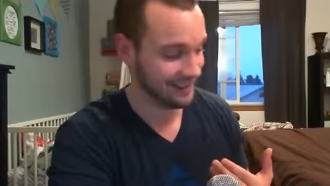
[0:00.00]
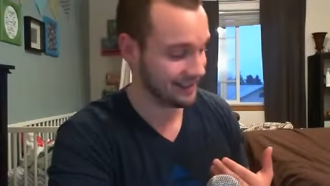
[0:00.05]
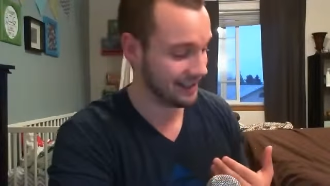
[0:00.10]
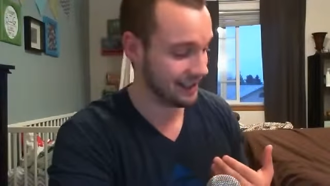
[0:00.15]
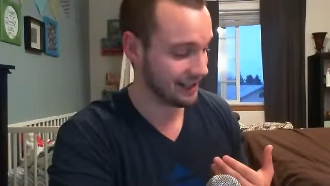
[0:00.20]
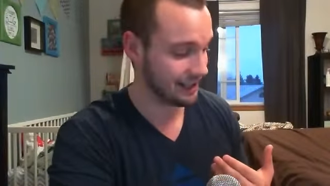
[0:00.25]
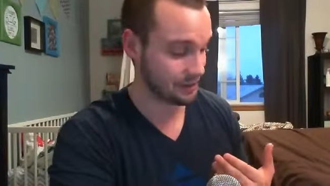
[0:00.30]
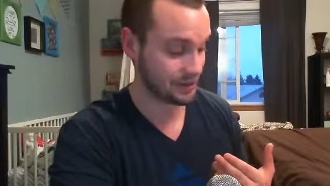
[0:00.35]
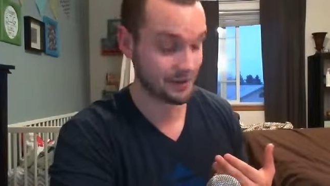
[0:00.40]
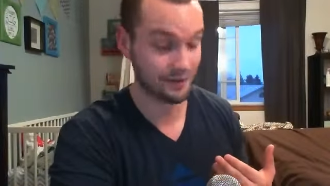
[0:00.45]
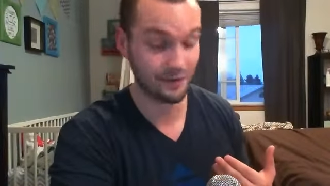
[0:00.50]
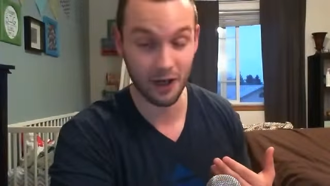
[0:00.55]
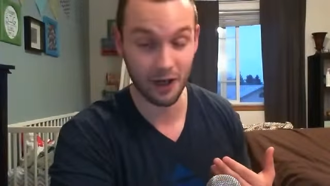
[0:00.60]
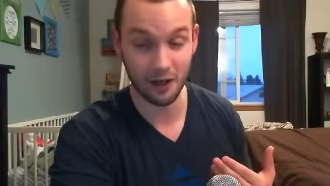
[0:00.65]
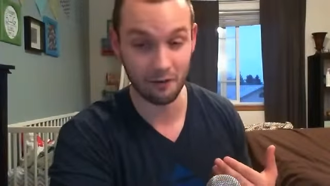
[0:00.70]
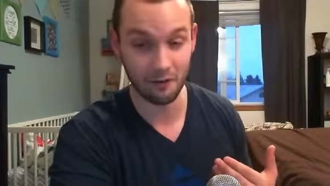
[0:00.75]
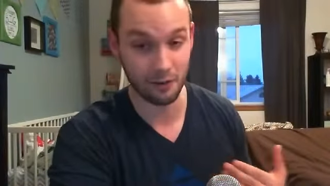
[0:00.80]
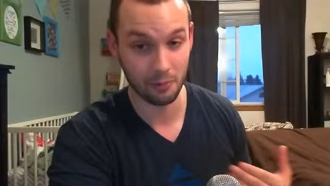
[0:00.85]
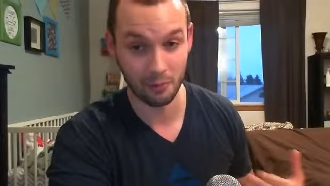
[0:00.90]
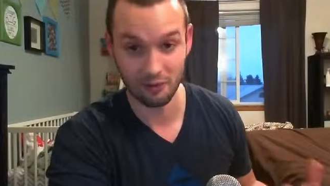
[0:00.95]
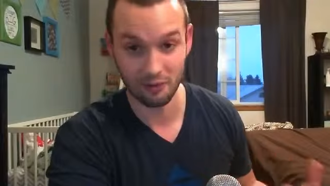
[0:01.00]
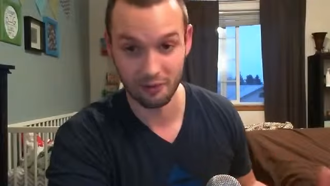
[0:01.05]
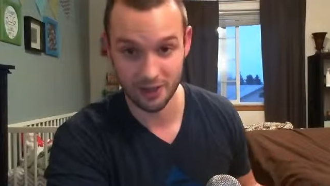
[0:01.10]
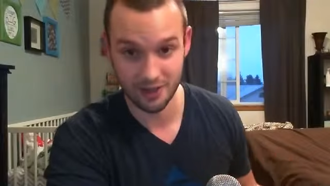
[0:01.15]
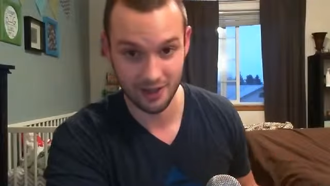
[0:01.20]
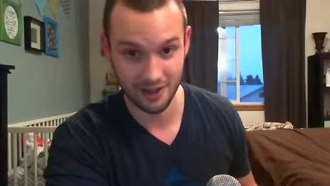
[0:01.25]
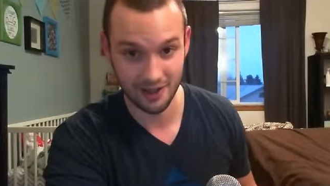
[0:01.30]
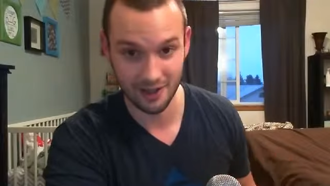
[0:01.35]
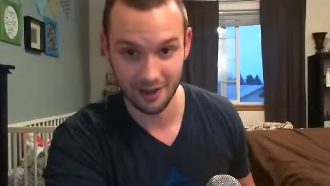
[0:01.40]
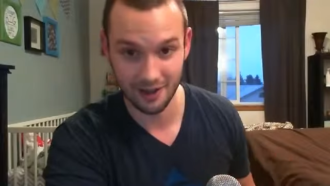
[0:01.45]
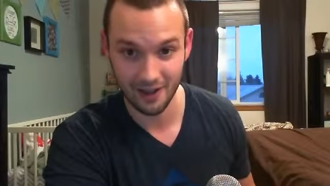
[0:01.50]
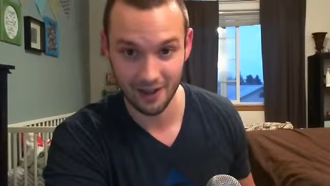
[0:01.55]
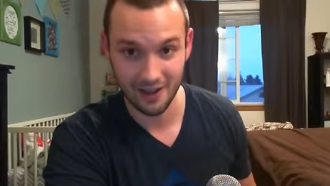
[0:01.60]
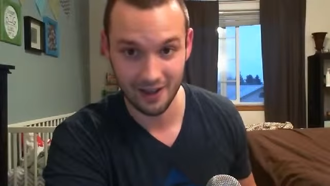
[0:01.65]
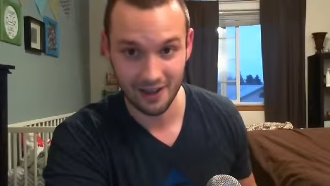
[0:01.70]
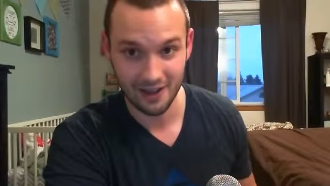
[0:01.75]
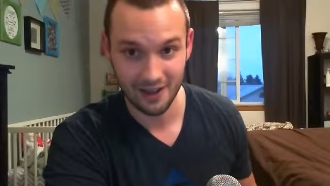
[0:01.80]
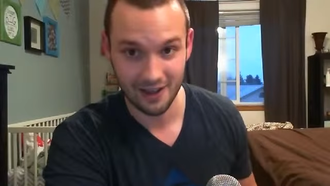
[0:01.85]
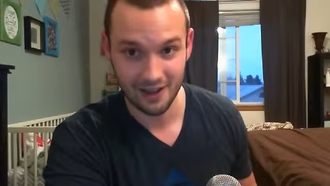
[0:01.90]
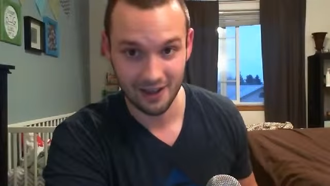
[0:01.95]
I was far from a visionary.
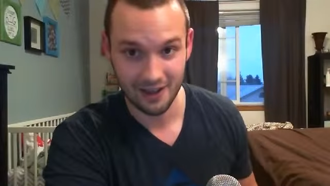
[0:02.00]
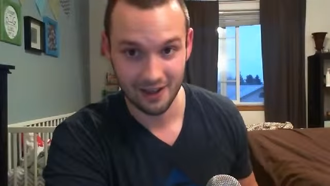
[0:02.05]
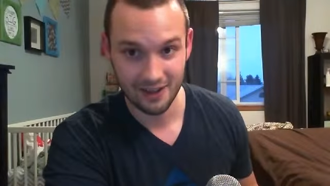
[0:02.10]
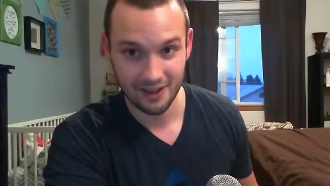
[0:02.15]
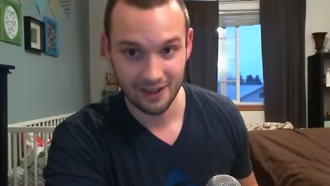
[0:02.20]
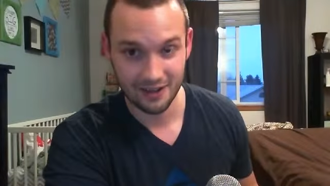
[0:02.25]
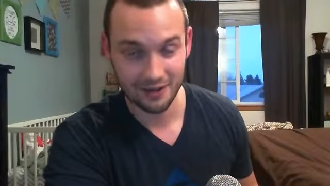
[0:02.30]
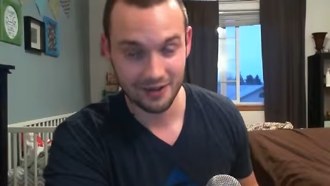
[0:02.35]
So